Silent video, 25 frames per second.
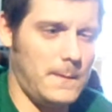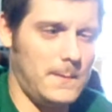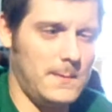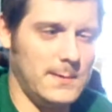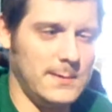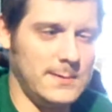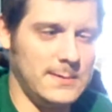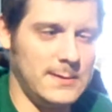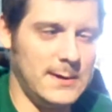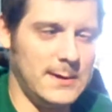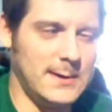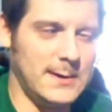
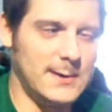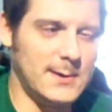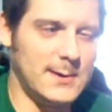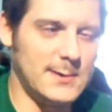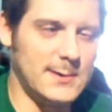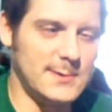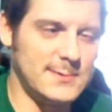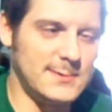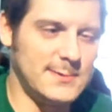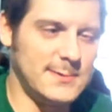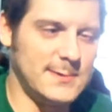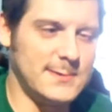an 8 out
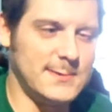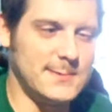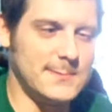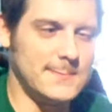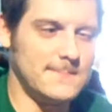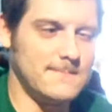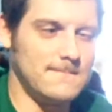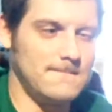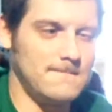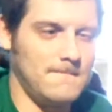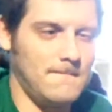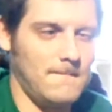of 10.
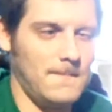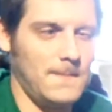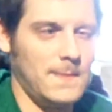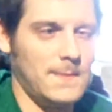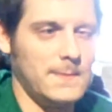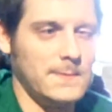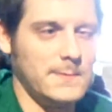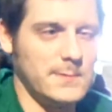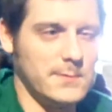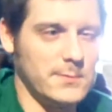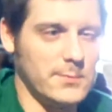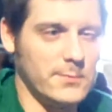
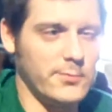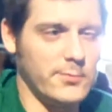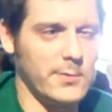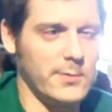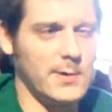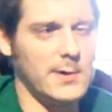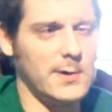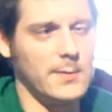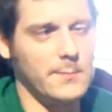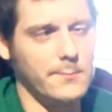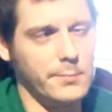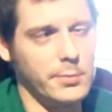For
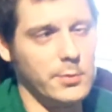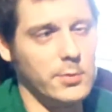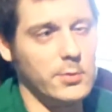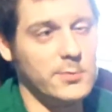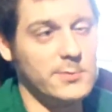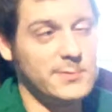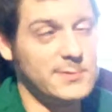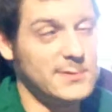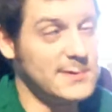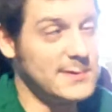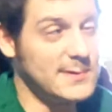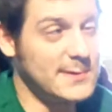how
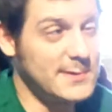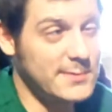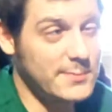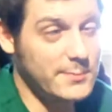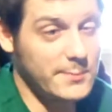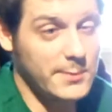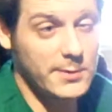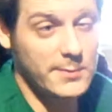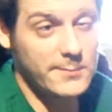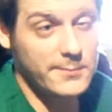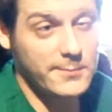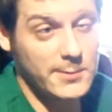boozy this
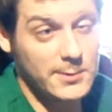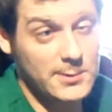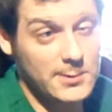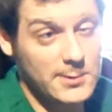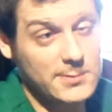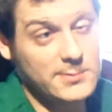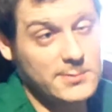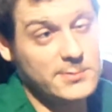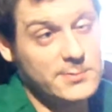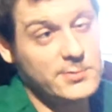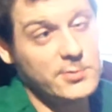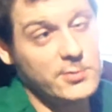
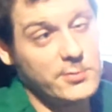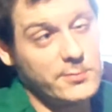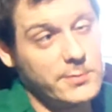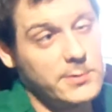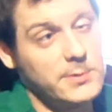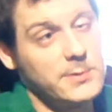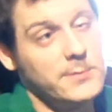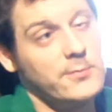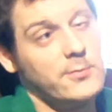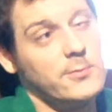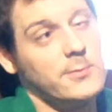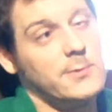motherfucker should
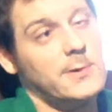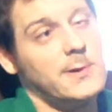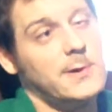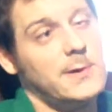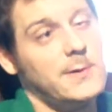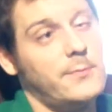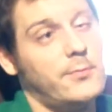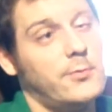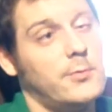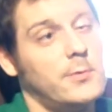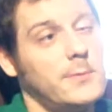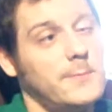be for an
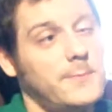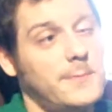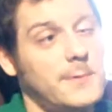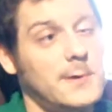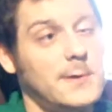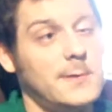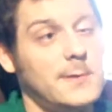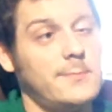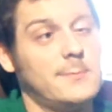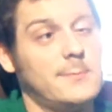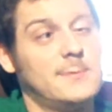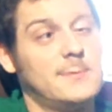
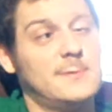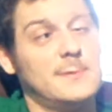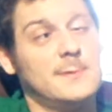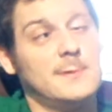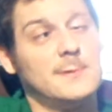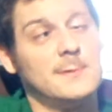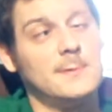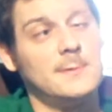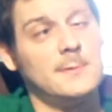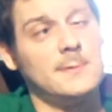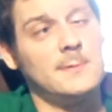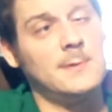
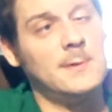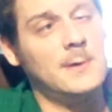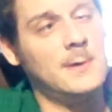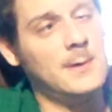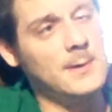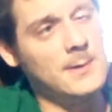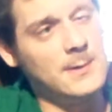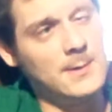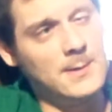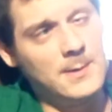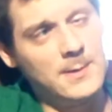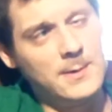8.5%.
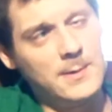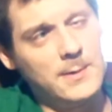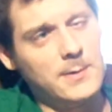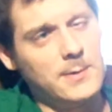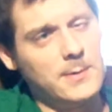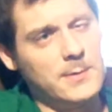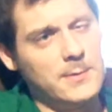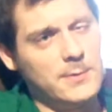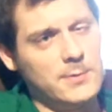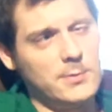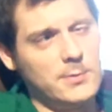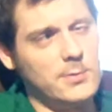
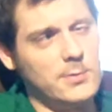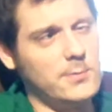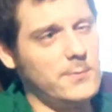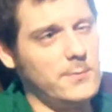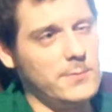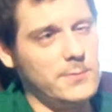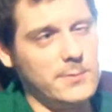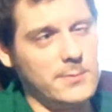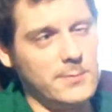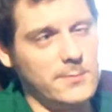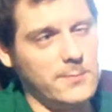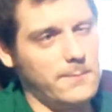
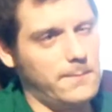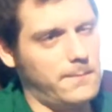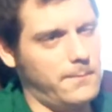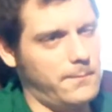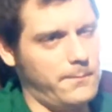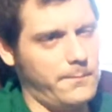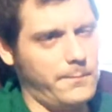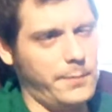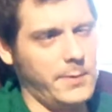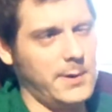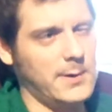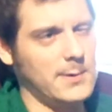You
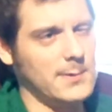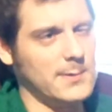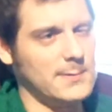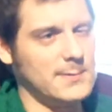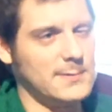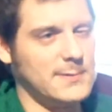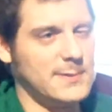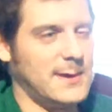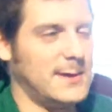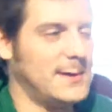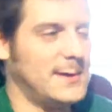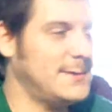barely
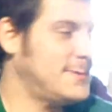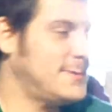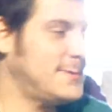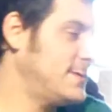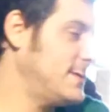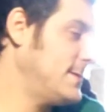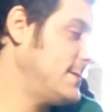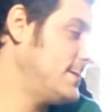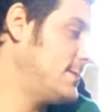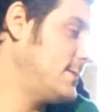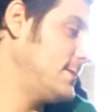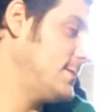taste
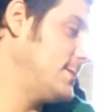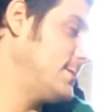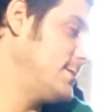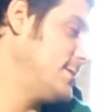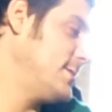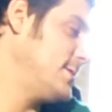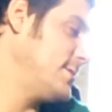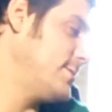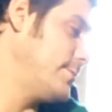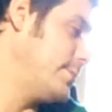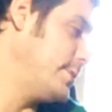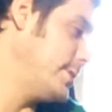it, and
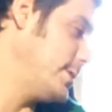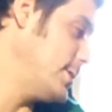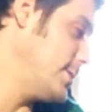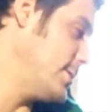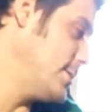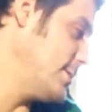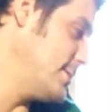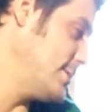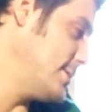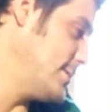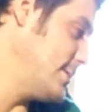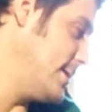this beer
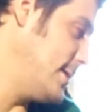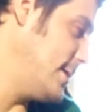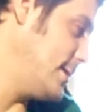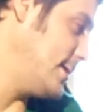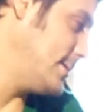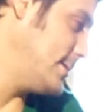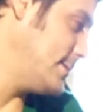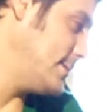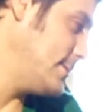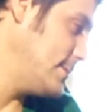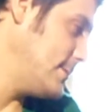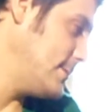is not,